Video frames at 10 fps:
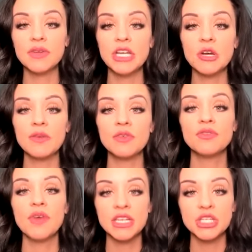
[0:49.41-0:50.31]
video if you
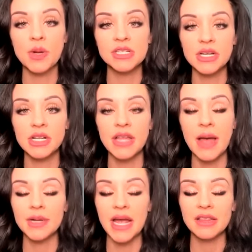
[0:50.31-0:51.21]
find you want to
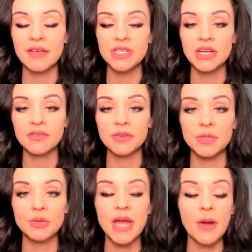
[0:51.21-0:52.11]
collaborate. I'd love to hear from
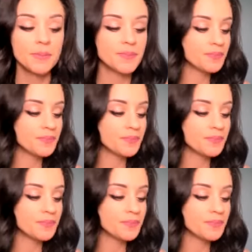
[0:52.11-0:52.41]
you. Now,